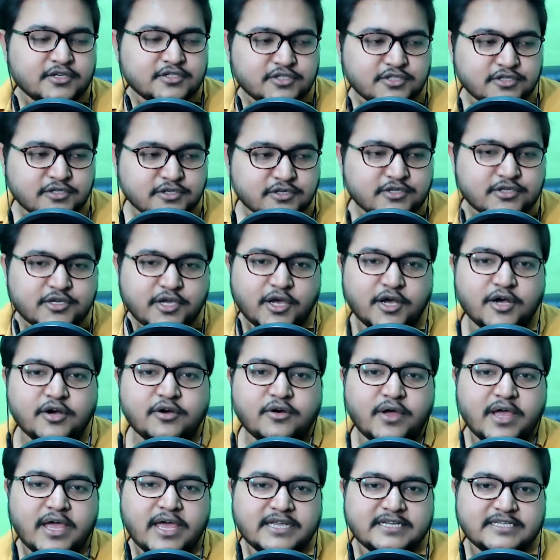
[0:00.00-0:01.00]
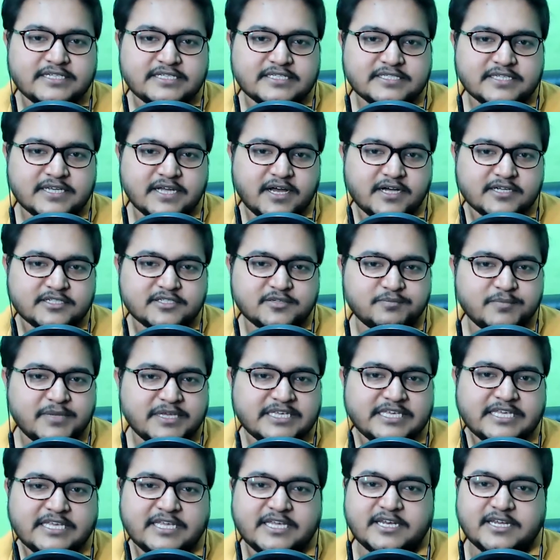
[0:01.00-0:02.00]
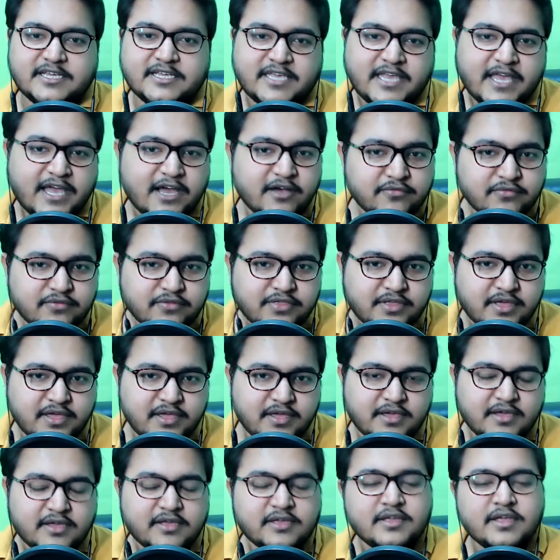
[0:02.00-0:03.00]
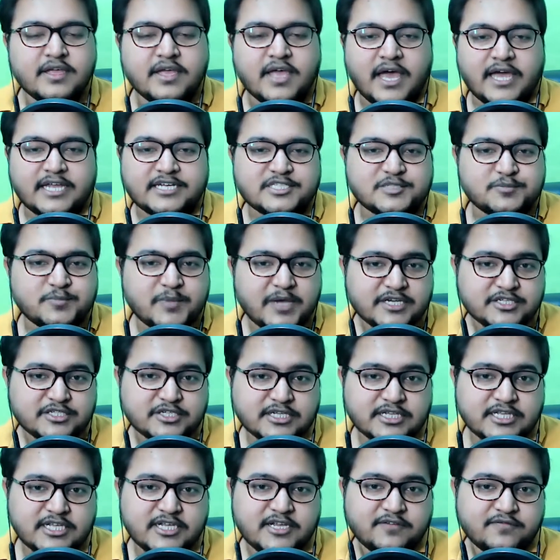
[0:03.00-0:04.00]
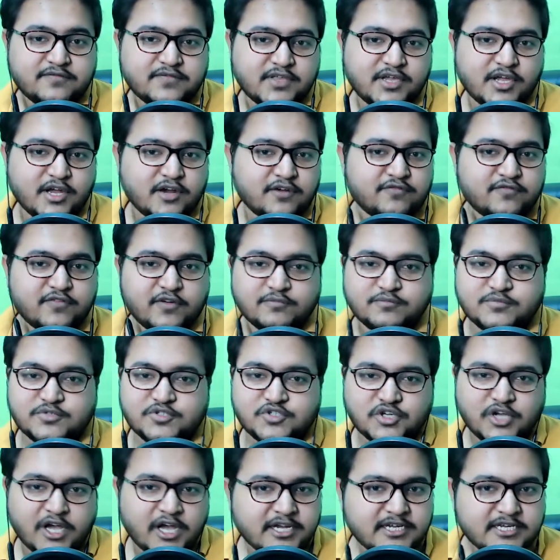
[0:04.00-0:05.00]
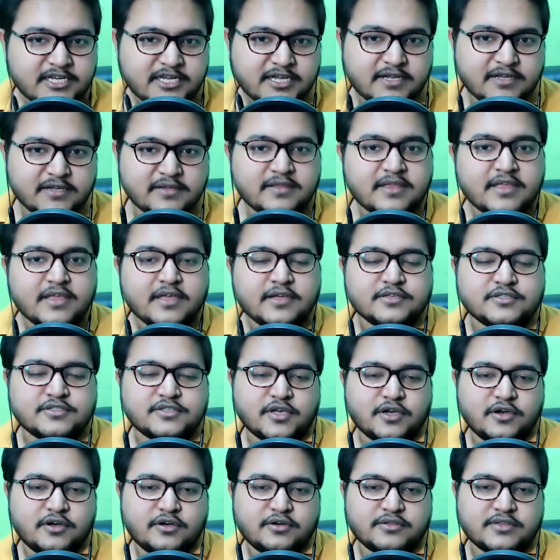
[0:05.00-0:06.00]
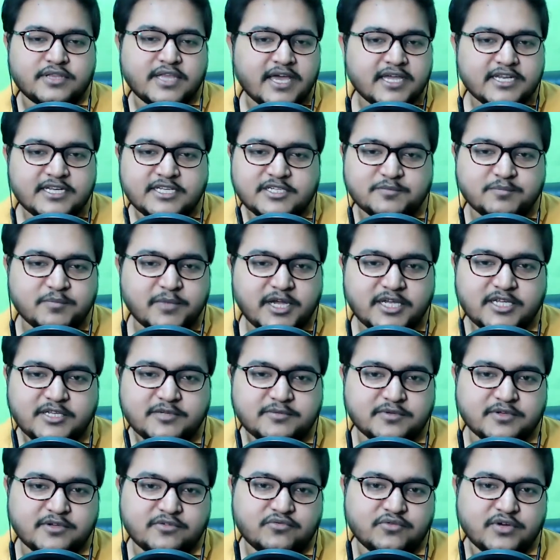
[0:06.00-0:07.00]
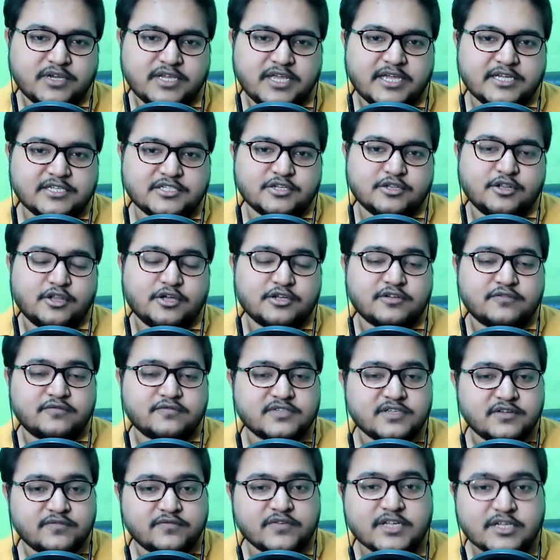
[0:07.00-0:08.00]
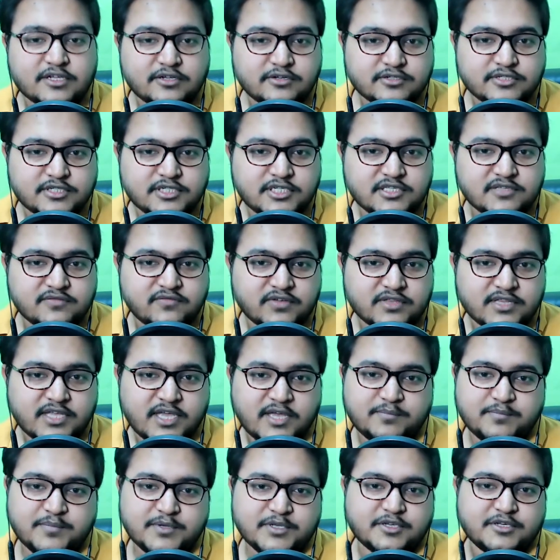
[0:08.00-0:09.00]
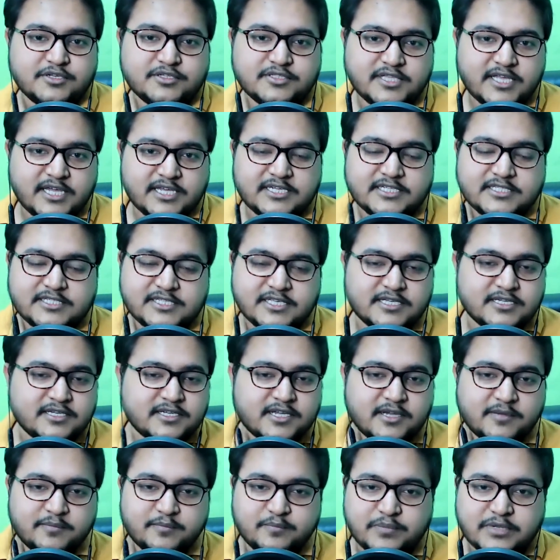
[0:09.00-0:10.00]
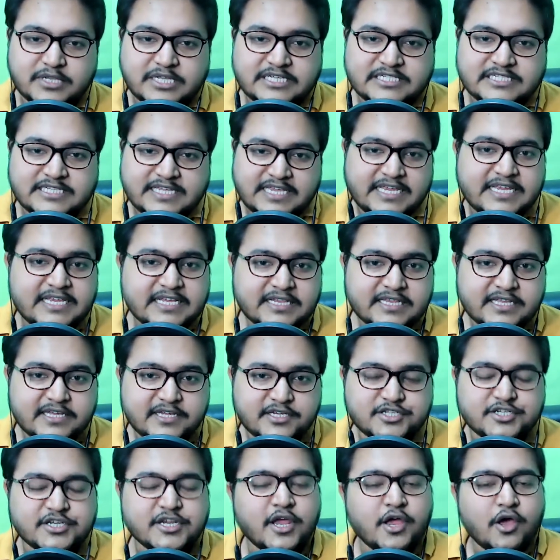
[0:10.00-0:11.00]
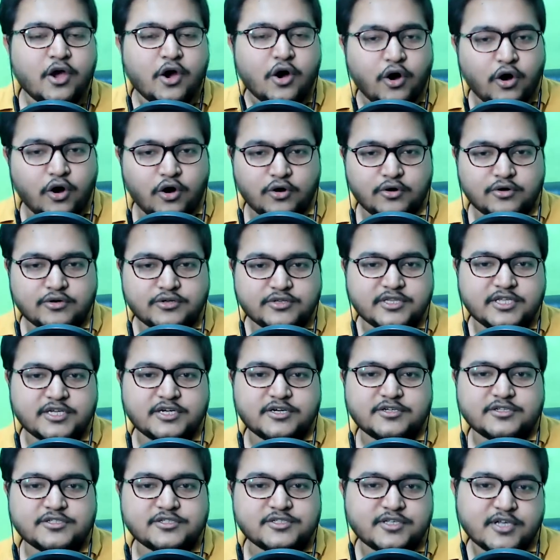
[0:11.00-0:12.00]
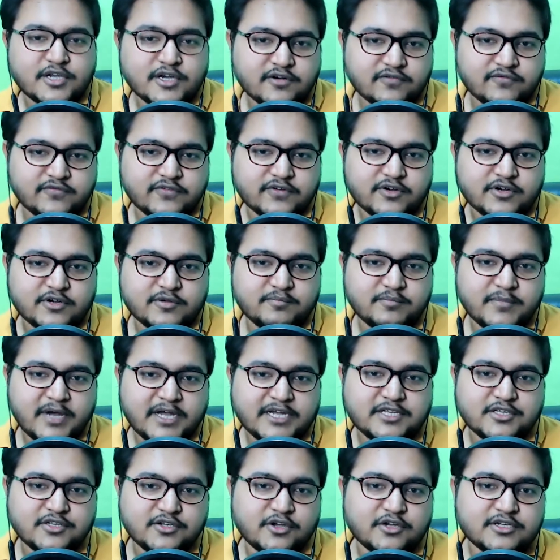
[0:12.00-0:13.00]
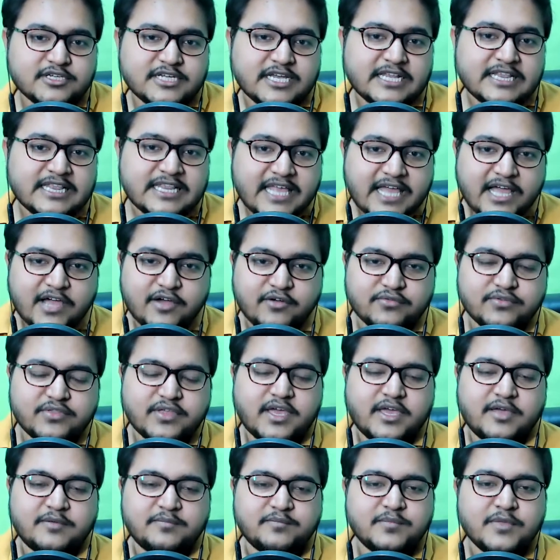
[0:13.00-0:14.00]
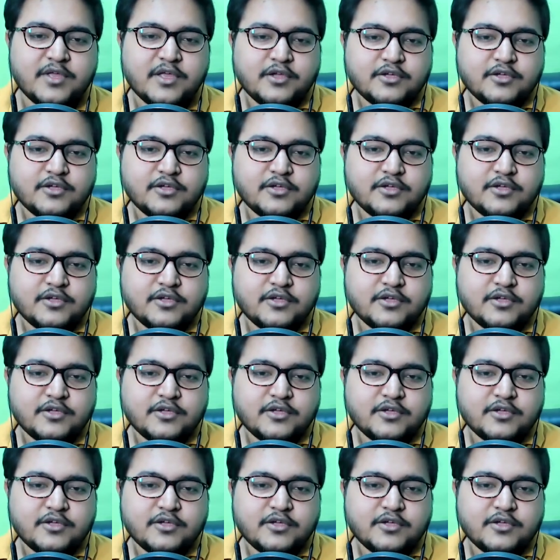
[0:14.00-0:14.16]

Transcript: to go and start making an account there, and especially if they are from China. So then it might create a lot of difficulties for them, because that is in complete English, or their server might not allow them